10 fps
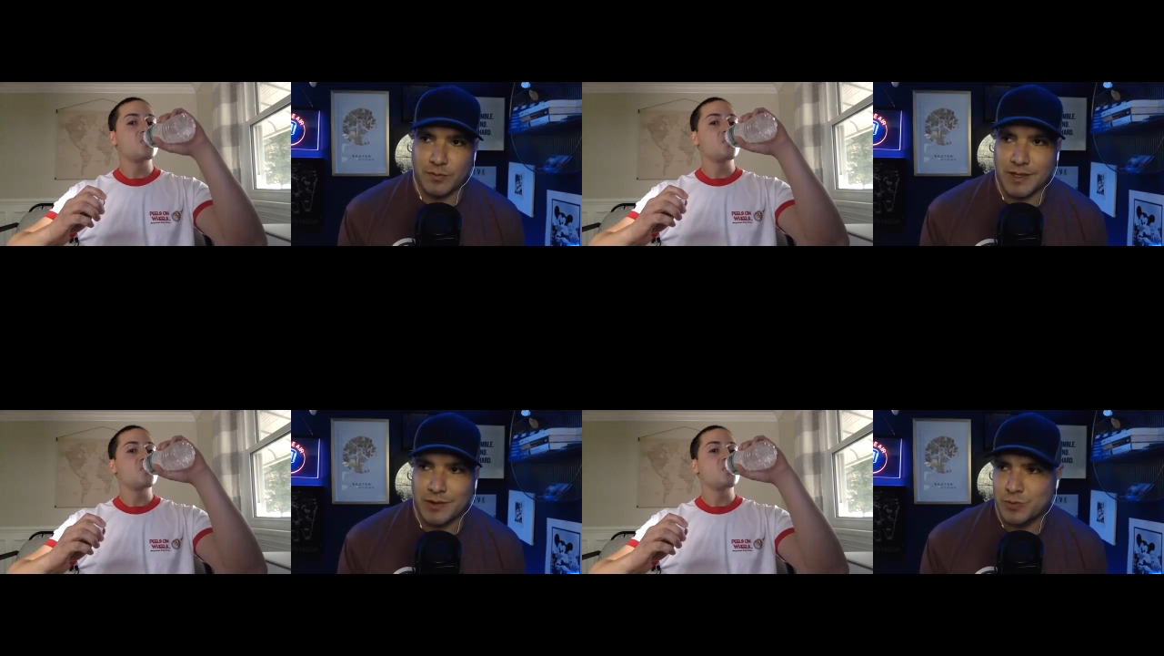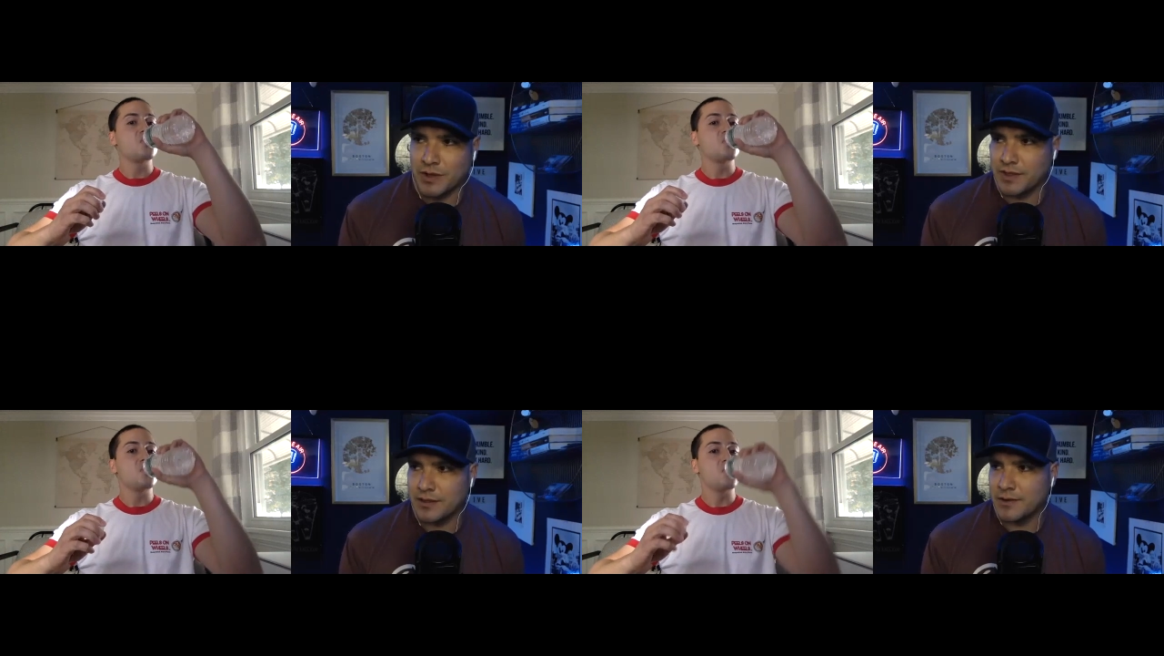Speaker 1: there was
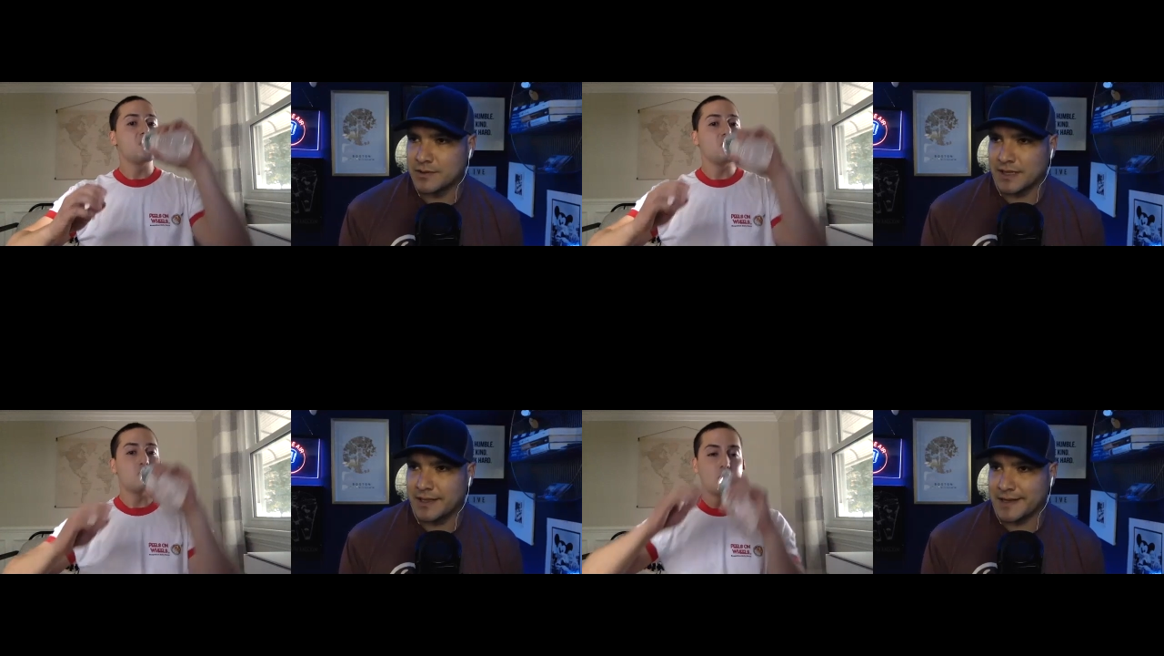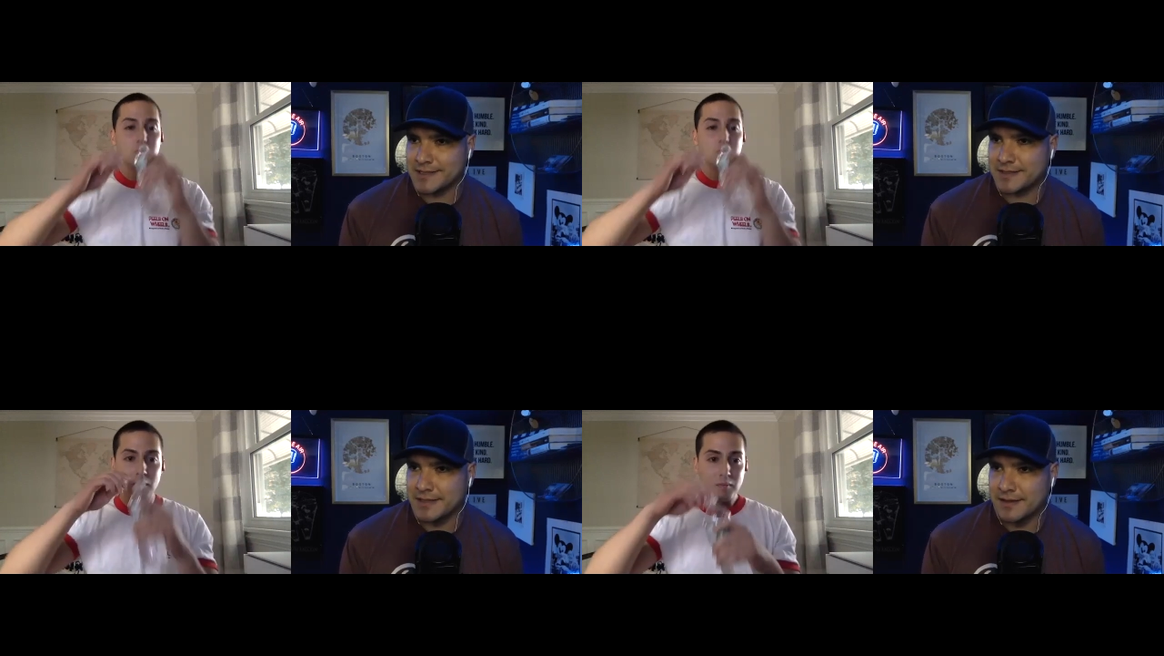one there was a
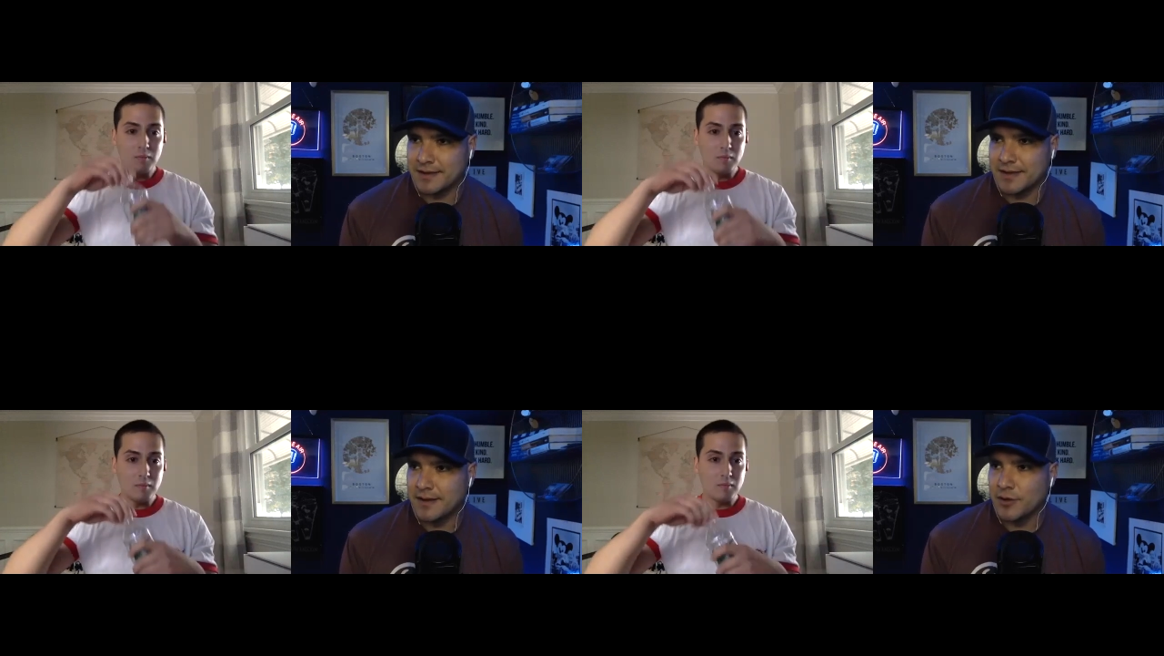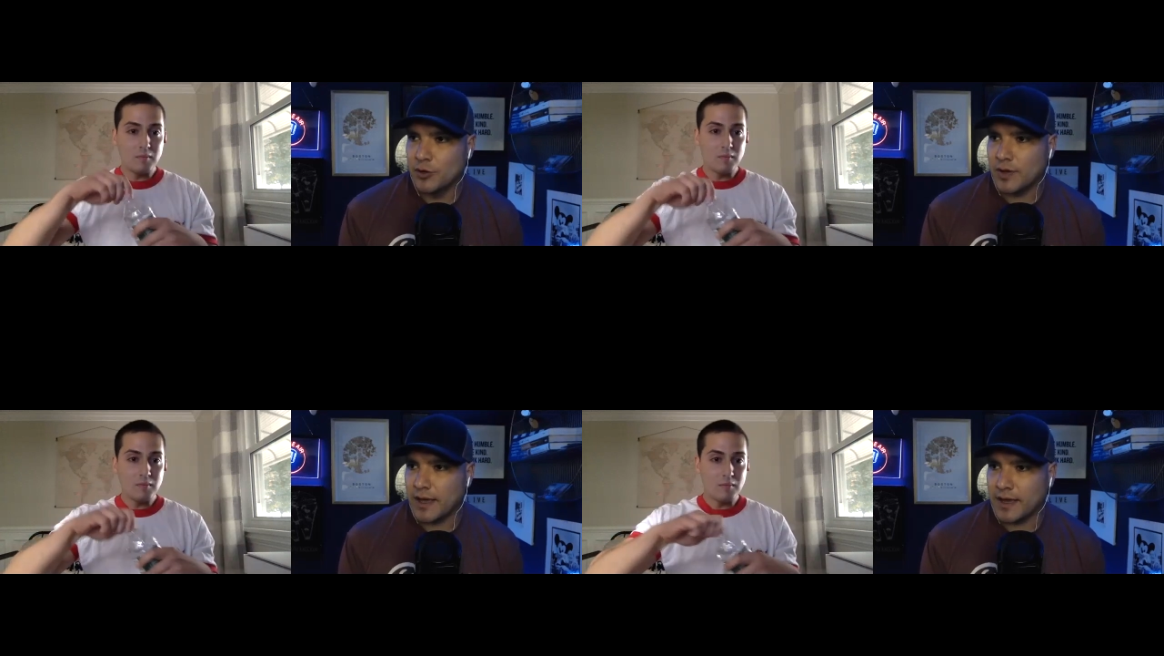list
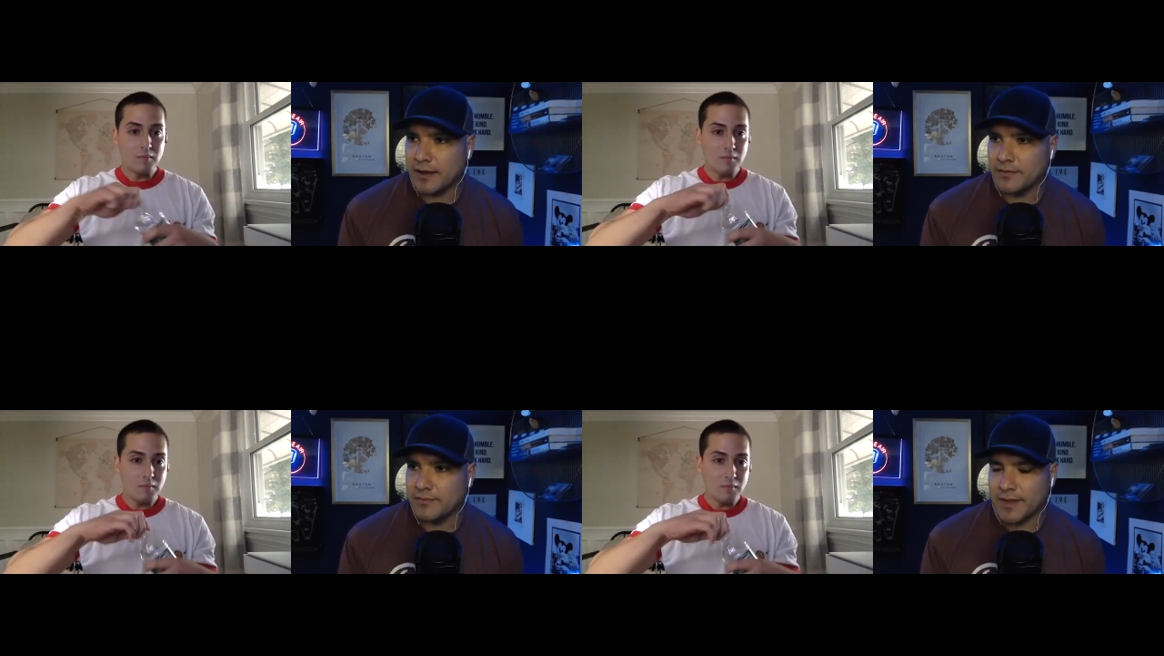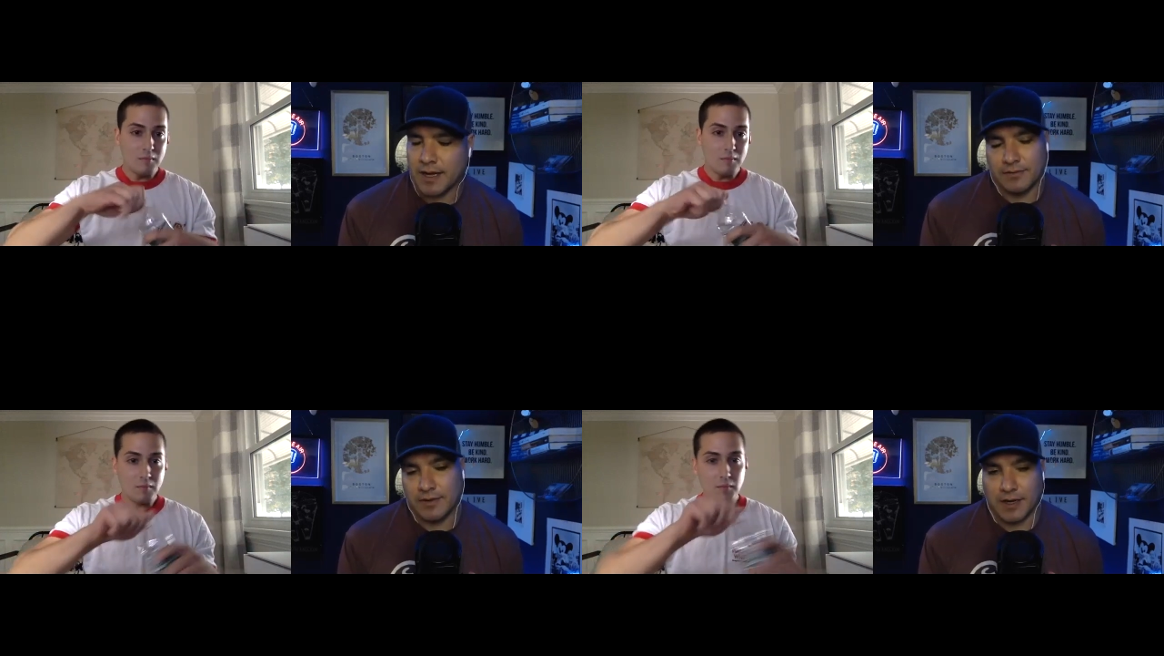and I
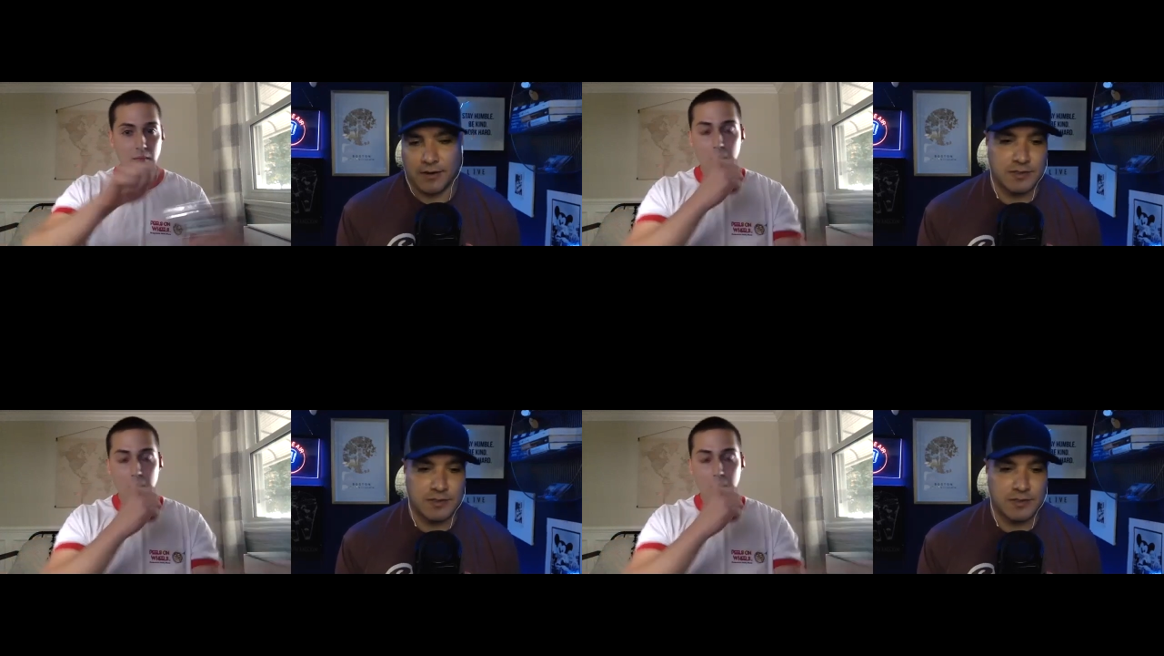don't even care.